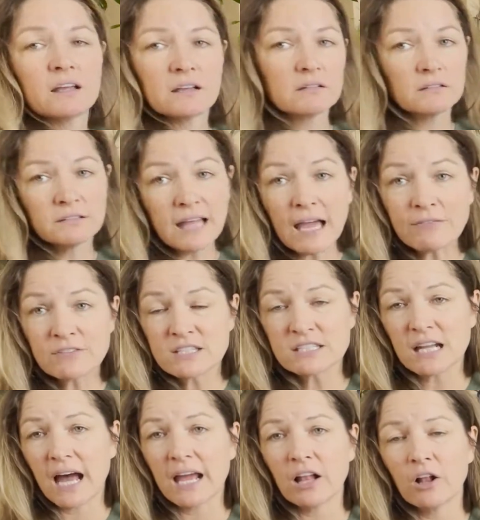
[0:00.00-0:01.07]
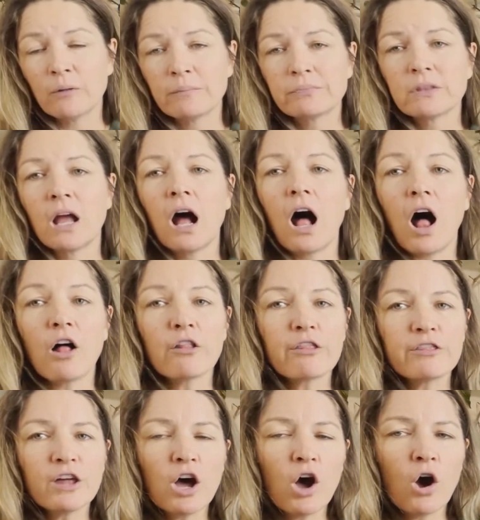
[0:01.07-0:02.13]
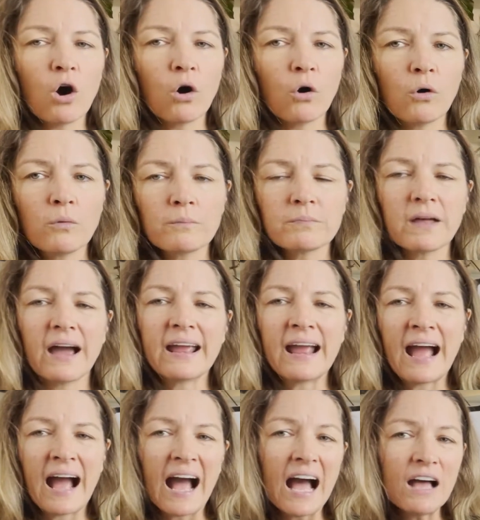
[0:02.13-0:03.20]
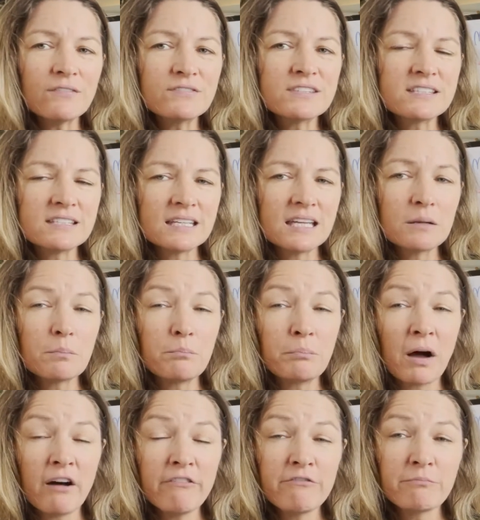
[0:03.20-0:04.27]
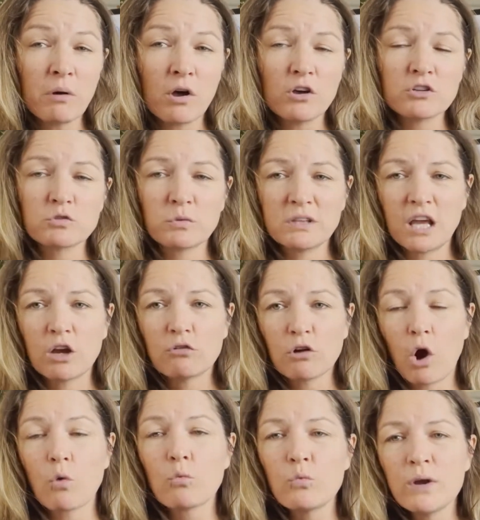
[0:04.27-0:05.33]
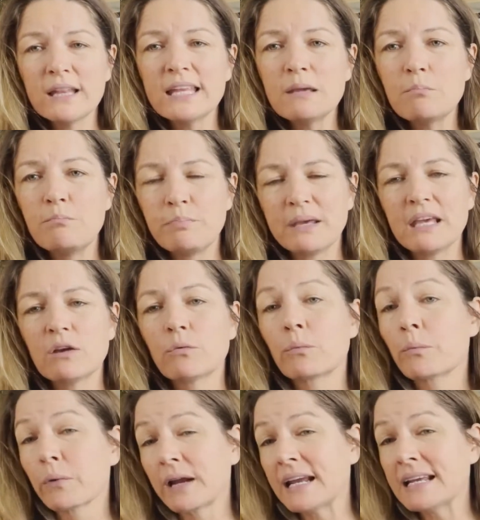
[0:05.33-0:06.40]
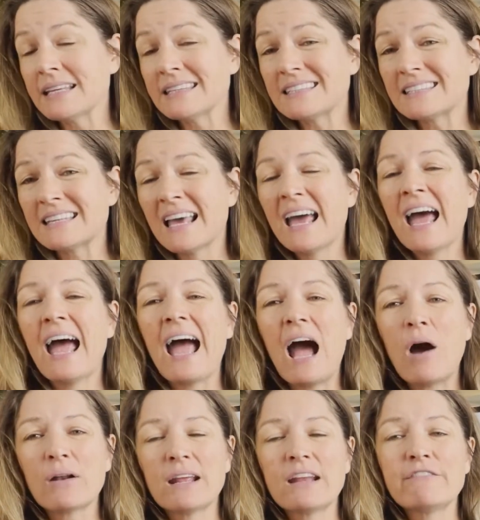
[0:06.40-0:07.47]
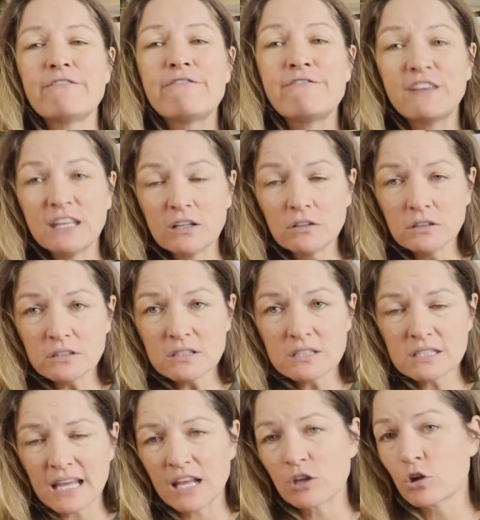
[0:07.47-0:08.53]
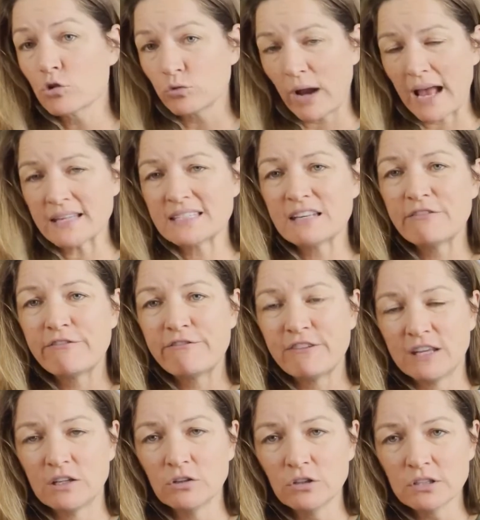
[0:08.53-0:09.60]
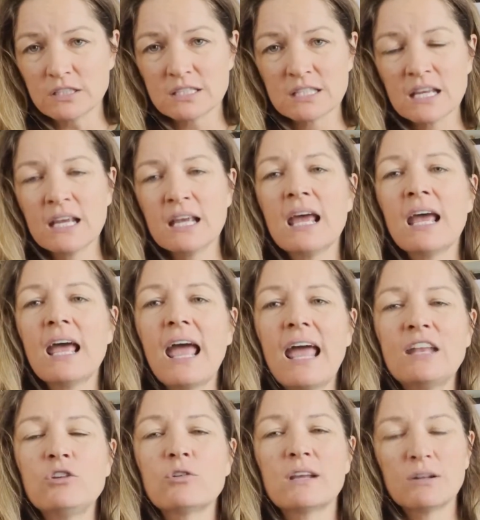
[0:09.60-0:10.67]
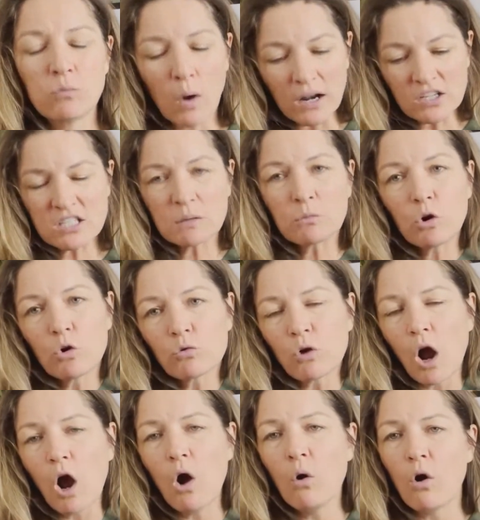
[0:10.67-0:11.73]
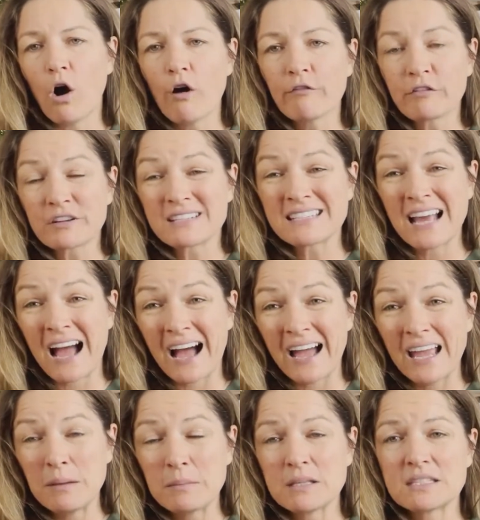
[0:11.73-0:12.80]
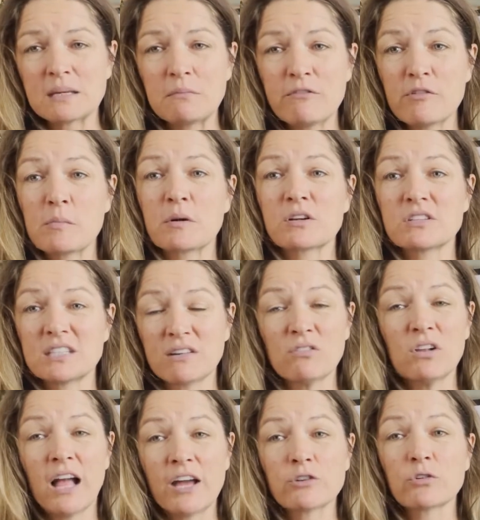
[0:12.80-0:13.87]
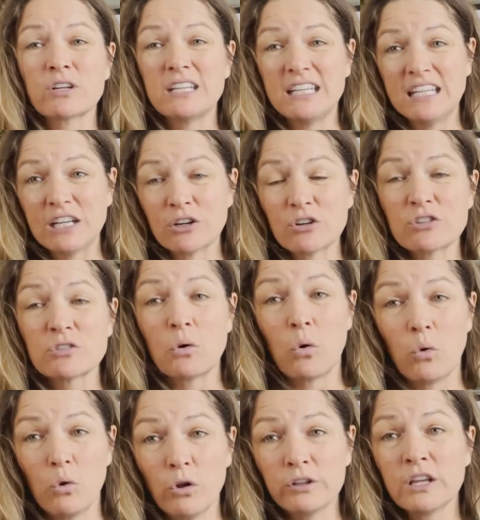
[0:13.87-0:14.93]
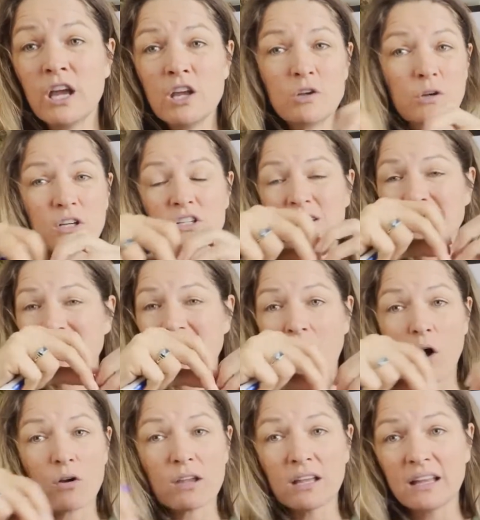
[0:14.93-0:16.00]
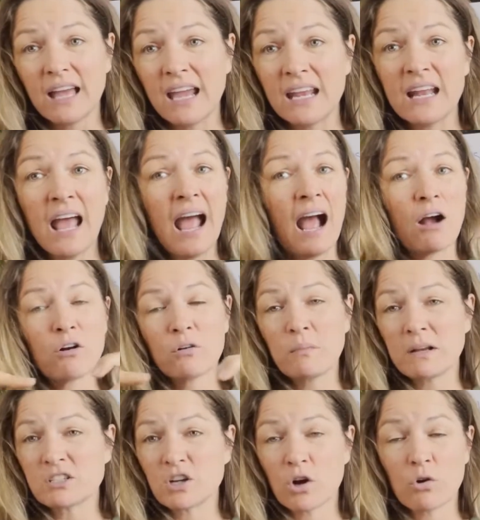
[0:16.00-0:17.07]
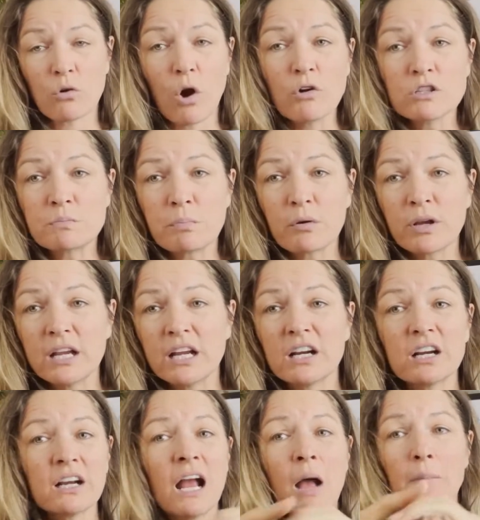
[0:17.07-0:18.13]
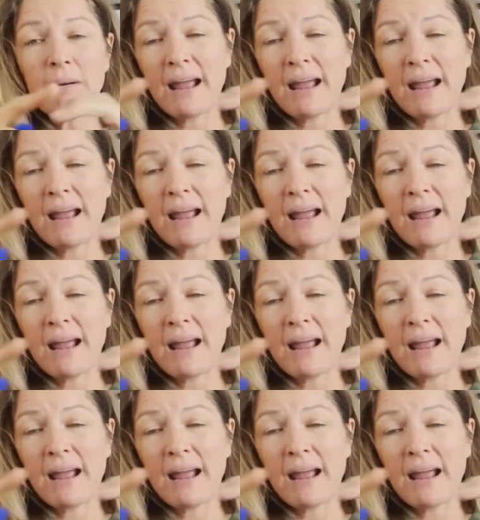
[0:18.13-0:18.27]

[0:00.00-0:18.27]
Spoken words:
lifestyle. Although I have seen puffballs when they grow really big rings out in fields, in grassy fields, and you can watch them grow over time, and some of them are several hundred years old. You can just calculate how much it grows per year by